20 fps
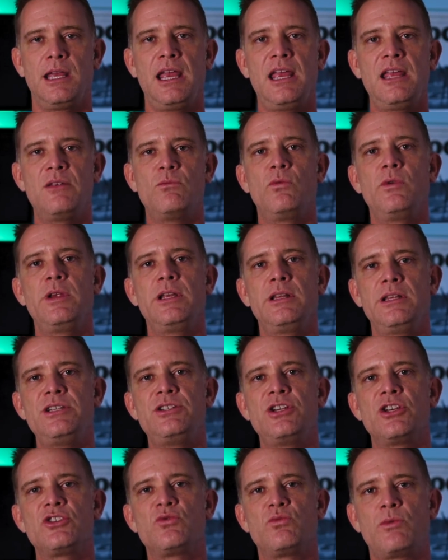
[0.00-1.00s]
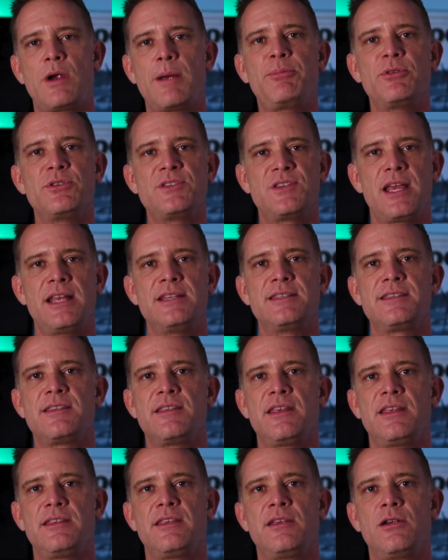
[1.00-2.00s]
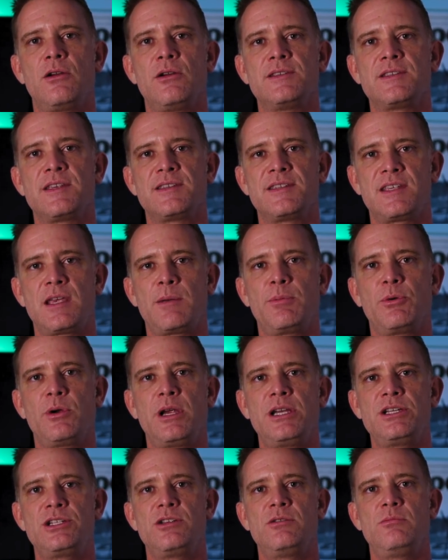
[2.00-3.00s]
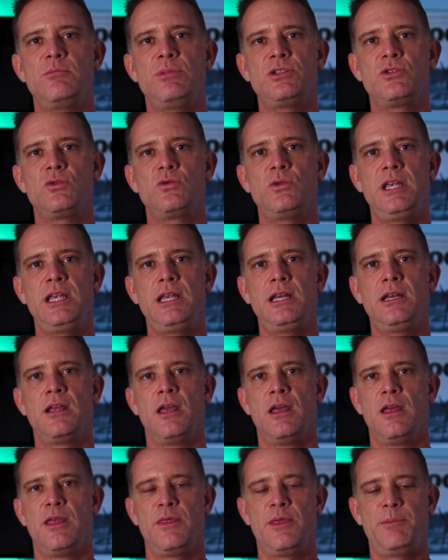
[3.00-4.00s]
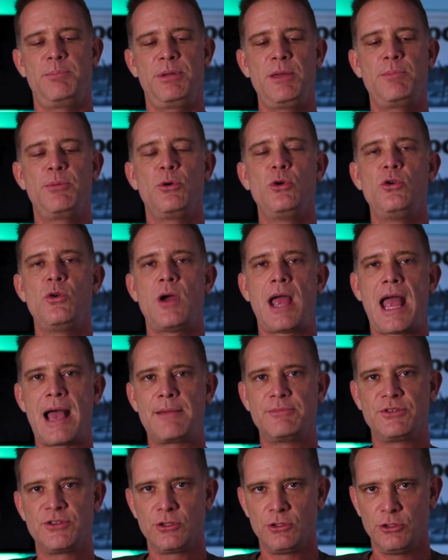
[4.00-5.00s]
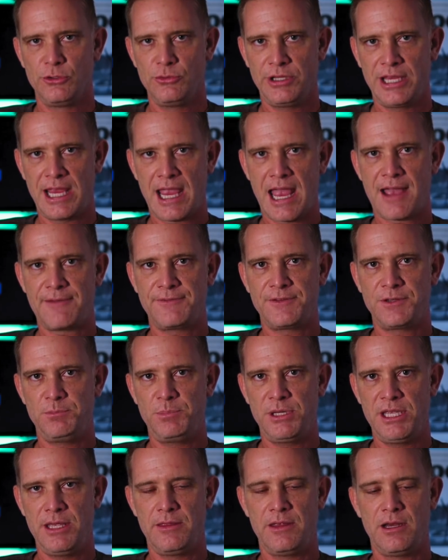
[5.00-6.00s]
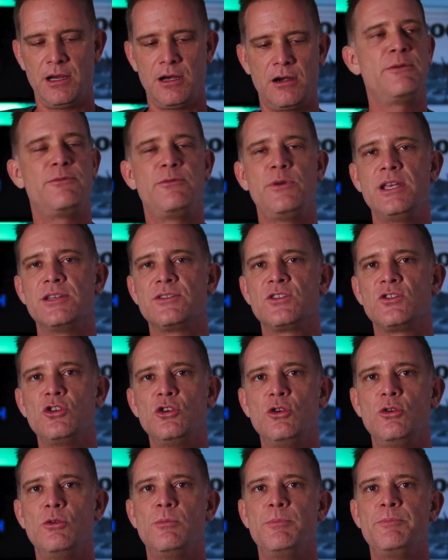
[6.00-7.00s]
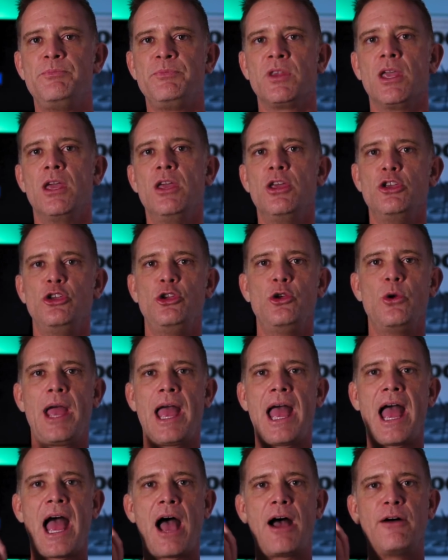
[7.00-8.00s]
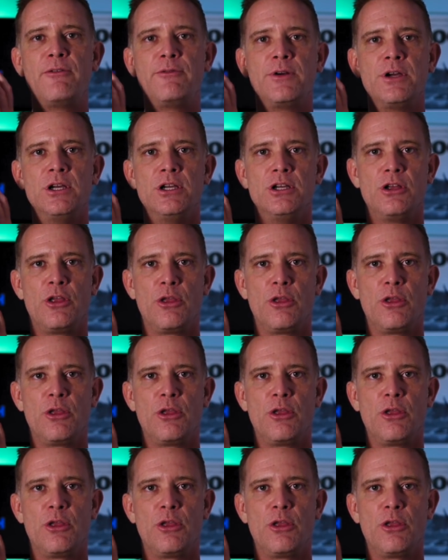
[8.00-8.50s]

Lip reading: It really just represents that there is a separation between the people who absolutely have to be there. If we assume you have